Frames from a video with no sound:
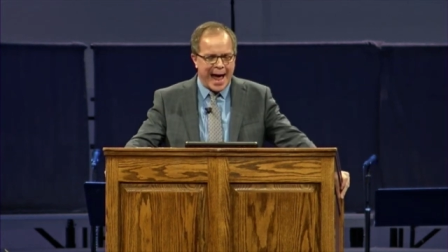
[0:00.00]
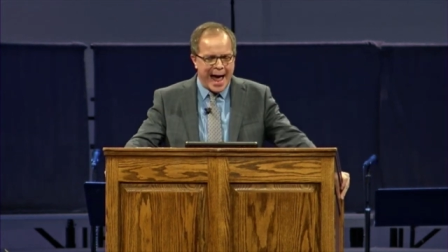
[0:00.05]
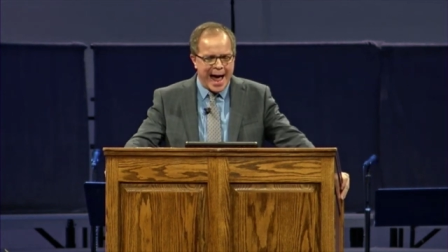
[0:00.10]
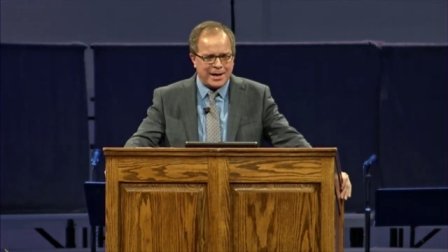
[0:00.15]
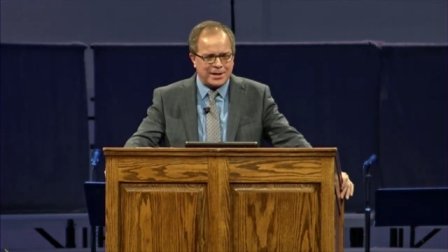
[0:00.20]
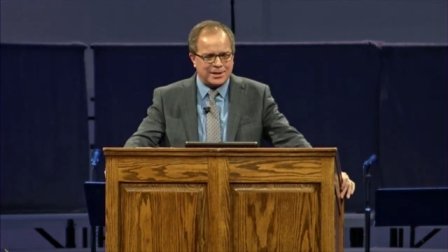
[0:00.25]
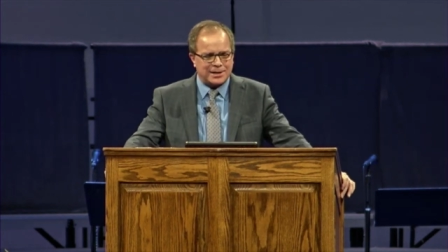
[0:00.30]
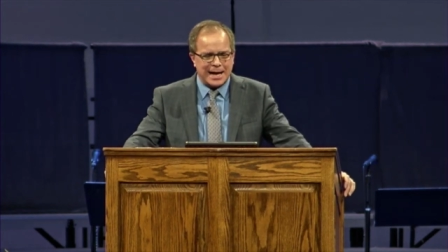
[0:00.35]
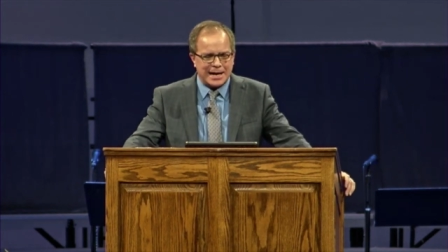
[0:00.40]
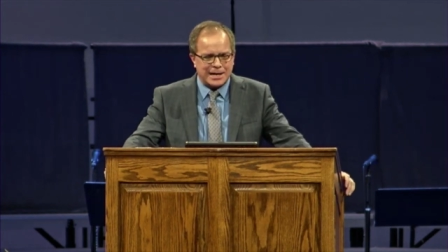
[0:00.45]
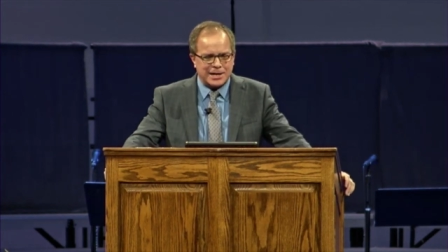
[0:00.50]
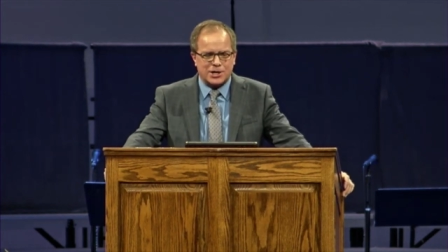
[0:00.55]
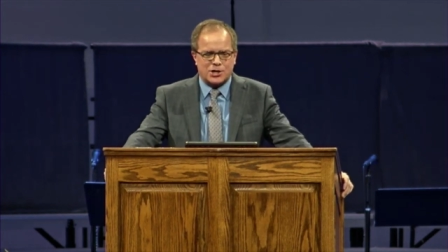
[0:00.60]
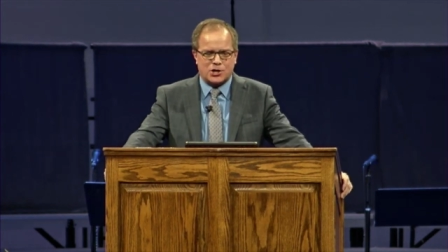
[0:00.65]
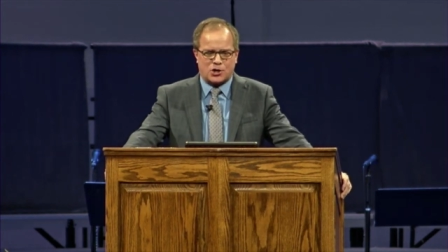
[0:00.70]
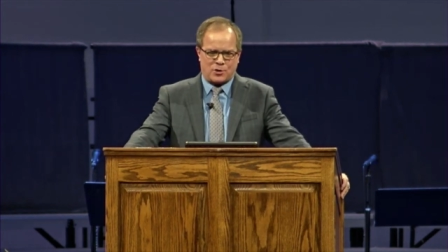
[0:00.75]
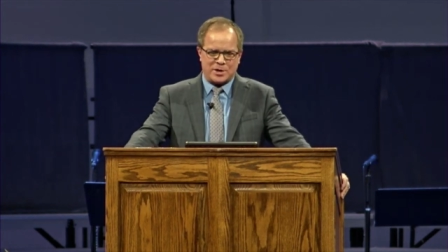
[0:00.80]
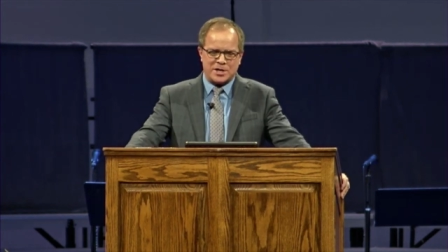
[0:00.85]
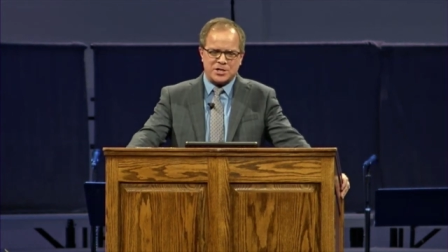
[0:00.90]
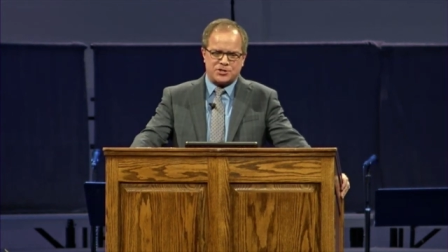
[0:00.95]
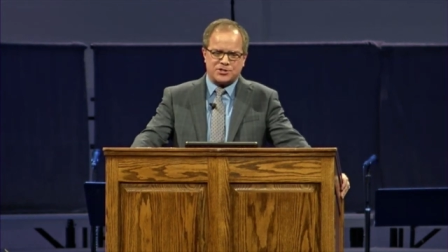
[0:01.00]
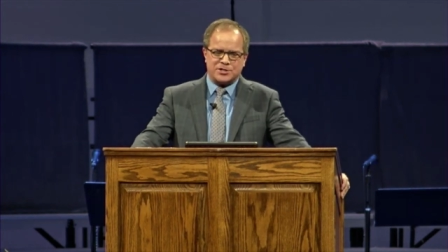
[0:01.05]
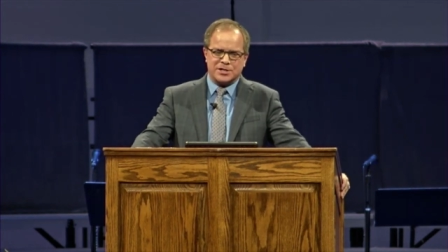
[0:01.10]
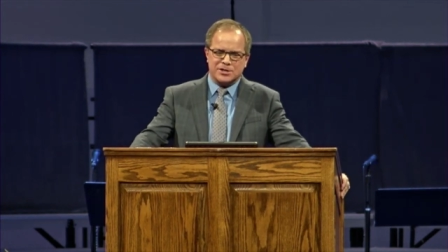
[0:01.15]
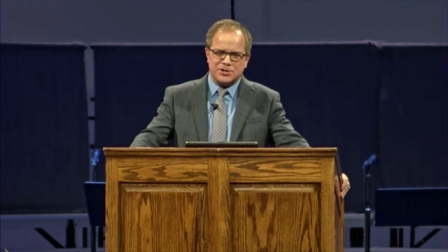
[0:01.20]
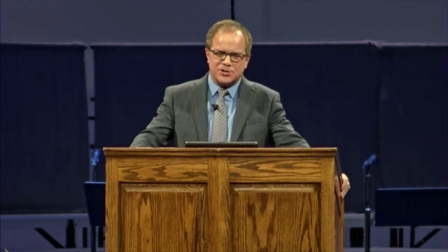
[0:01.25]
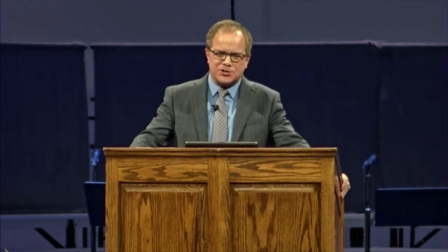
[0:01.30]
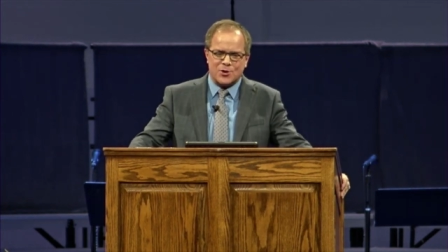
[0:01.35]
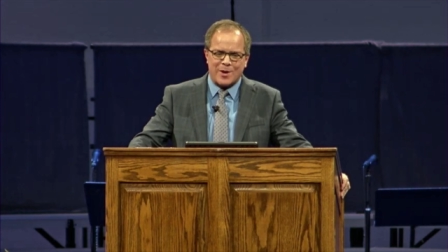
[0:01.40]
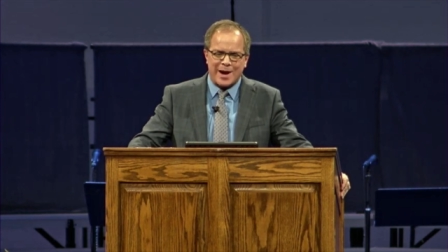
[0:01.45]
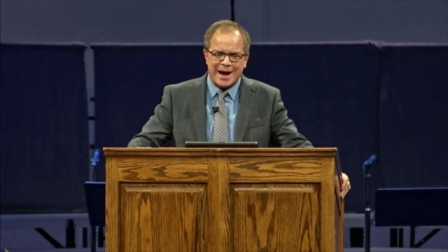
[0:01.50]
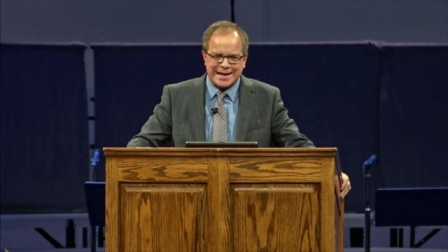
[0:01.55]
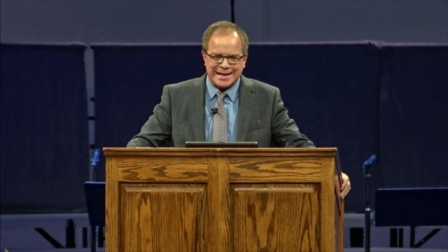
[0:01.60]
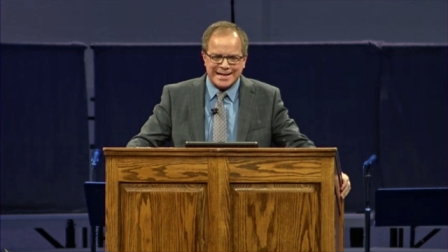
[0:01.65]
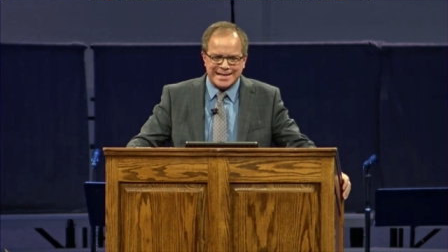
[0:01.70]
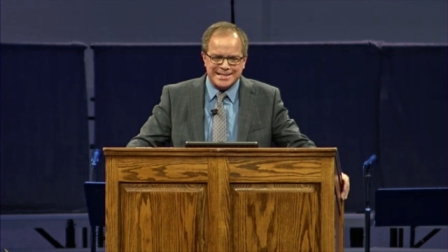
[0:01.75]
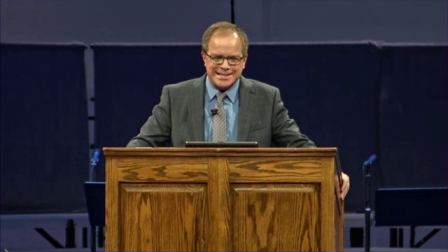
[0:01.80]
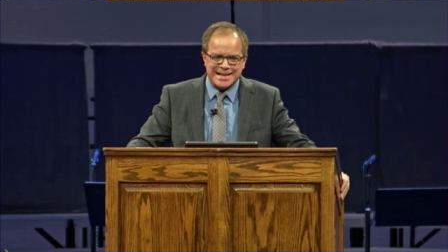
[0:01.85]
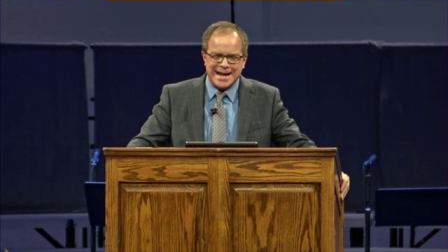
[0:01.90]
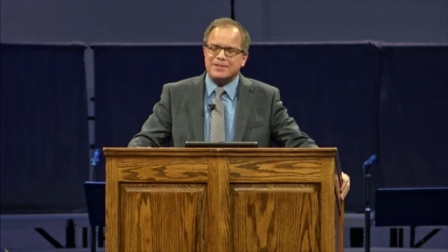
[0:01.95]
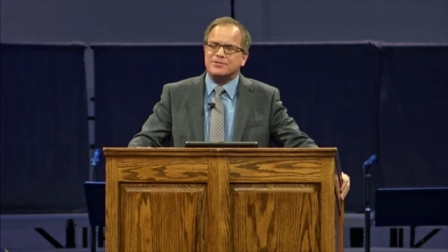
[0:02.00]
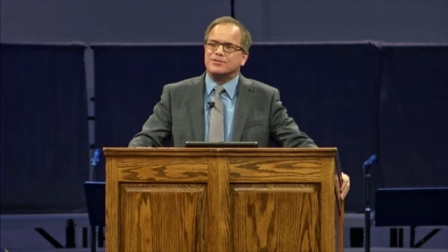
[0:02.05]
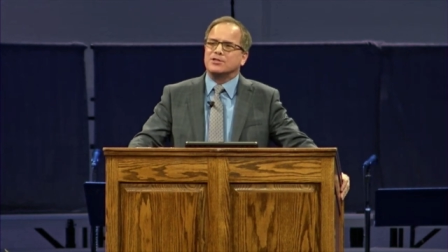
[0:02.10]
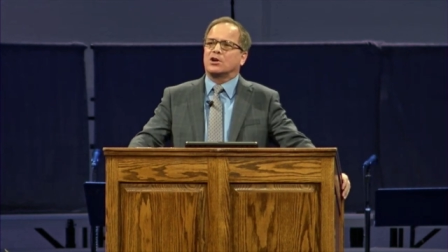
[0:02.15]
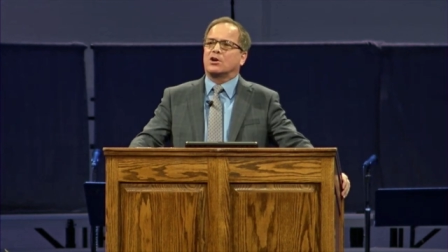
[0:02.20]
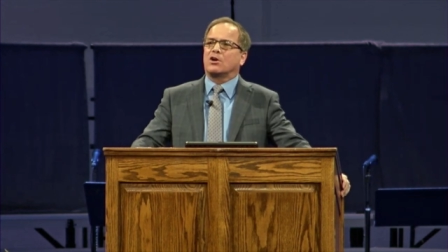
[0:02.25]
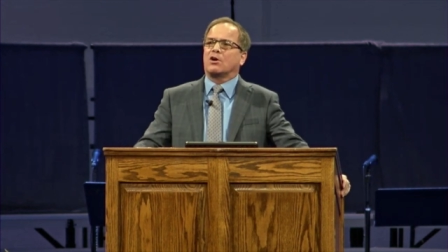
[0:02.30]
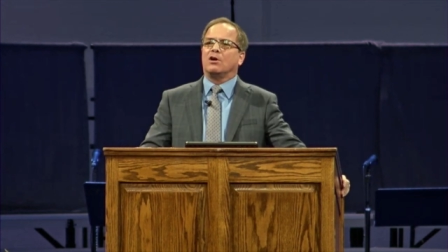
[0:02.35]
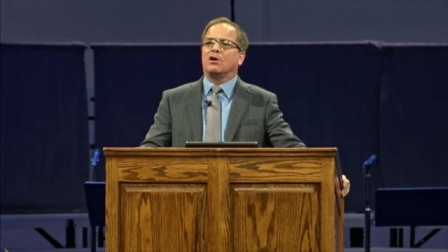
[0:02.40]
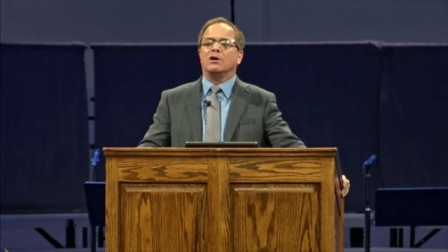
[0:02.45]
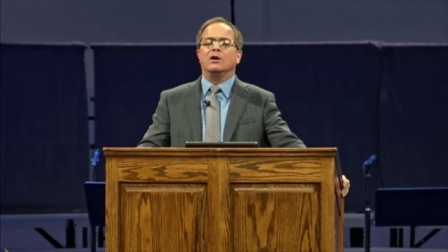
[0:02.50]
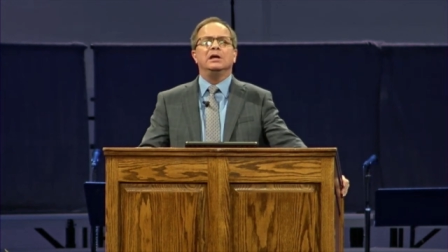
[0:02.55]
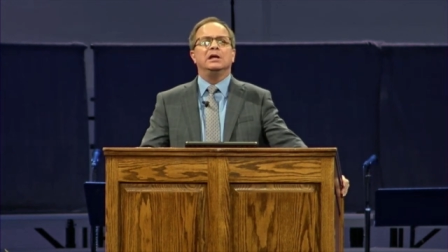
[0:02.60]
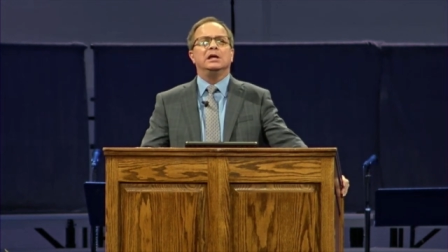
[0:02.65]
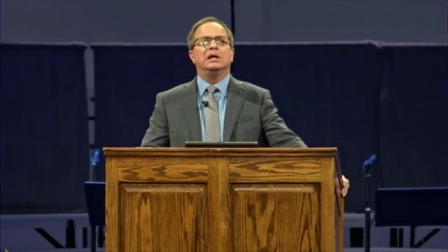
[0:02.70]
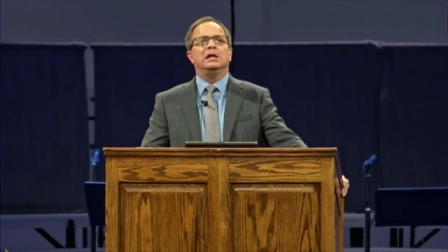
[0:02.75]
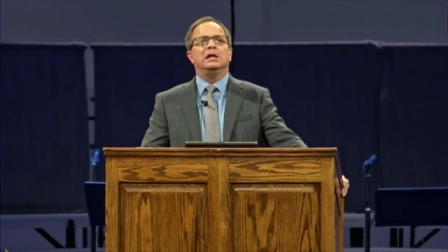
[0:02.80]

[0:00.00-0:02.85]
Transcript: act like a Christian so I can date the girl